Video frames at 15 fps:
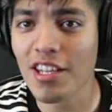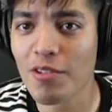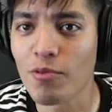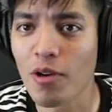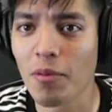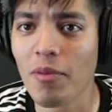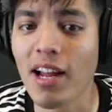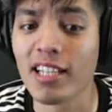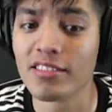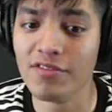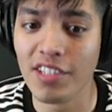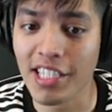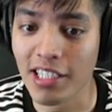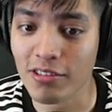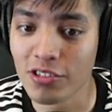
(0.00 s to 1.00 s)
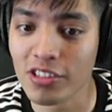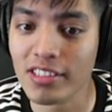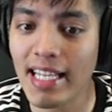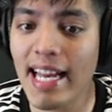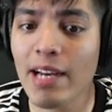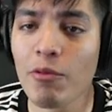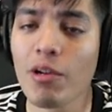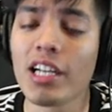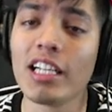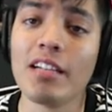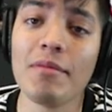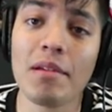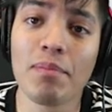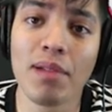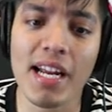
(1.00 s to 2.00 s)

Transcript: another Roblox video. Today, we're going to be